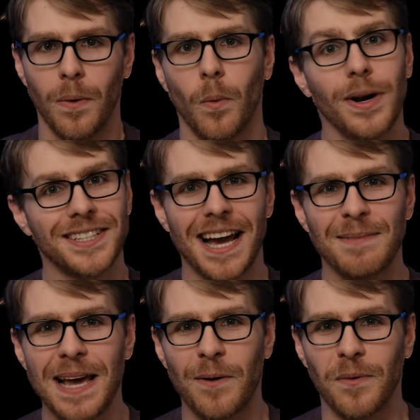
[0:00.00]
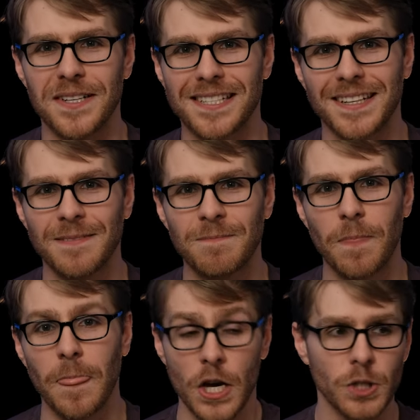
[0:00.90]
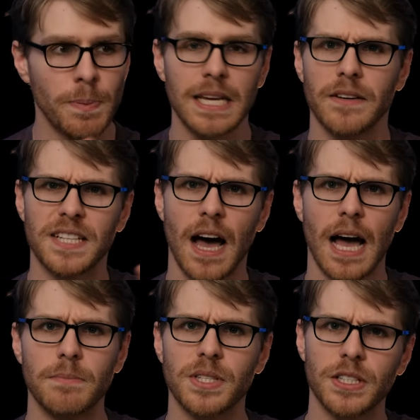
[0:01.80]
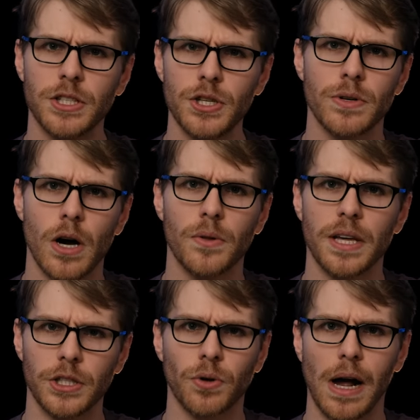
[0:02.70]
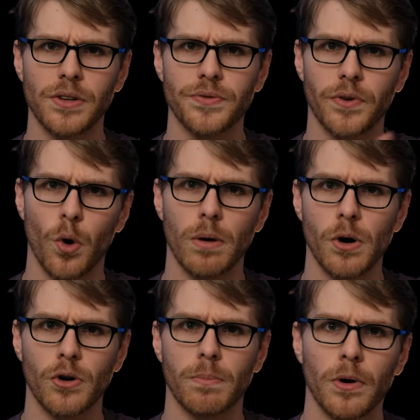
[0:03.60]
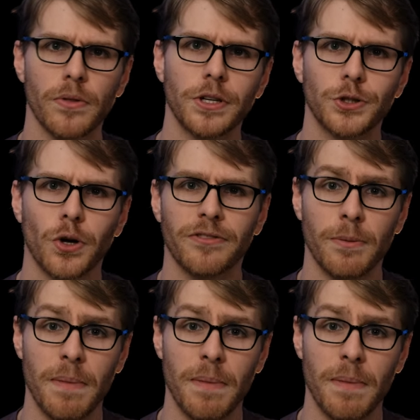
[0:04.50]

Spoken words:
What a time that was. Speaking of times, did you know that trials for hormonal birth control for